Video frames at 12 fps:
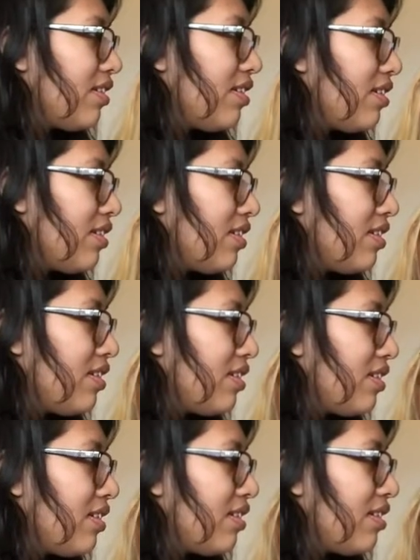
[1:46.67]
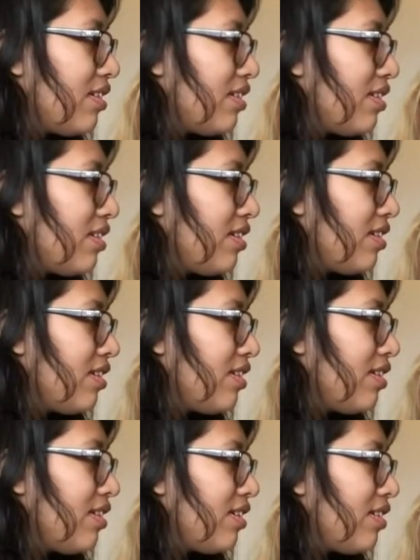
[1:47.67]

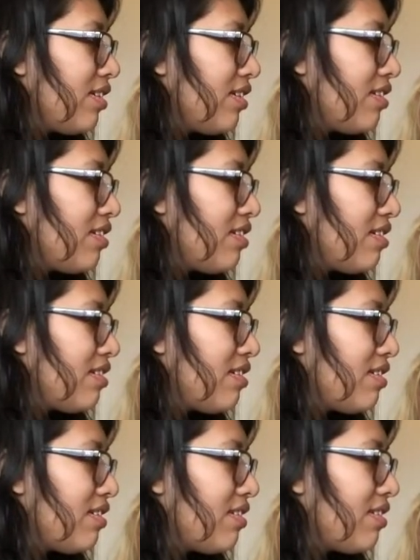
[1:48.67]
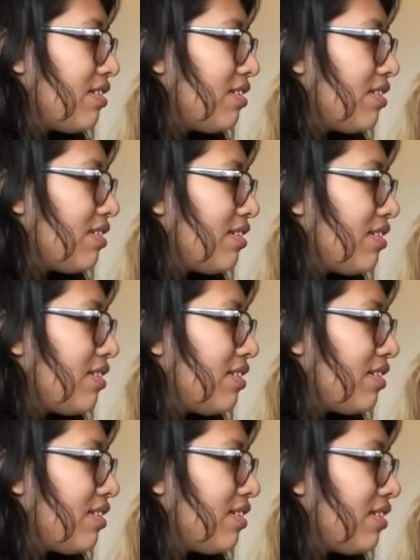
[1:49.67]

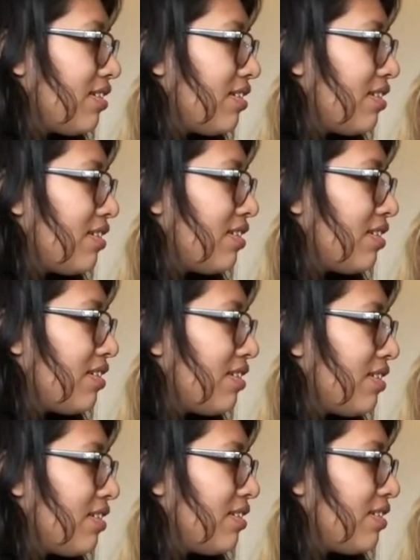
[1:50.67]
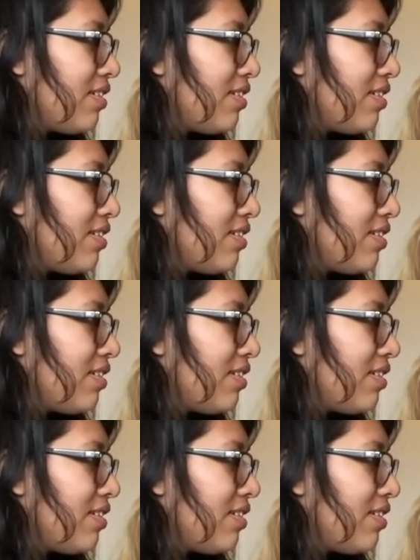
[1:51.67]
This person isn't speaking.